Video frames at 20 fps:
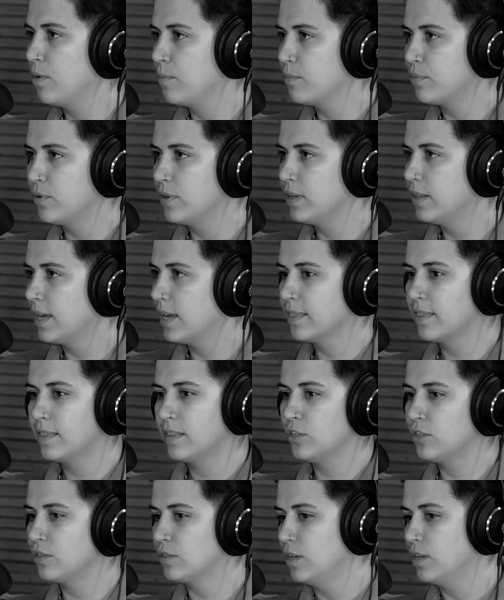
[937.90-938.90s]
at one point, like
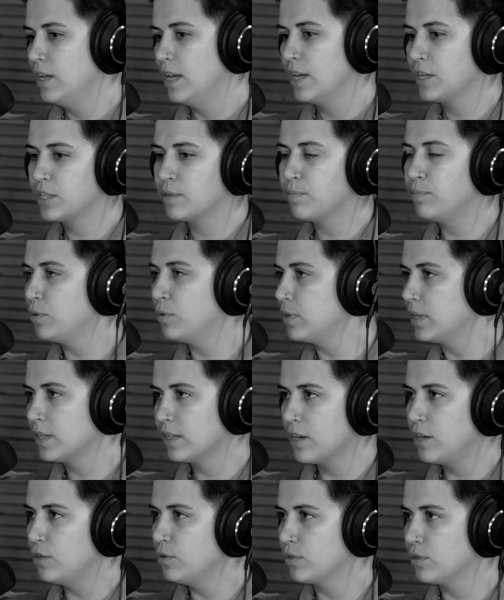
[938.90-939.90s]
just
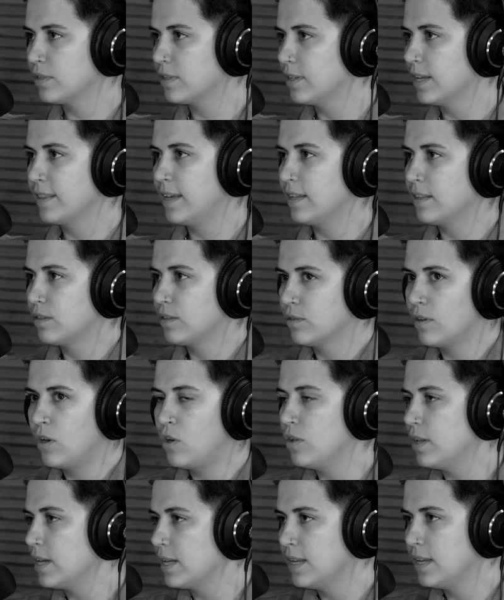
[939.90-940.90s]
exploring coast. Like that's all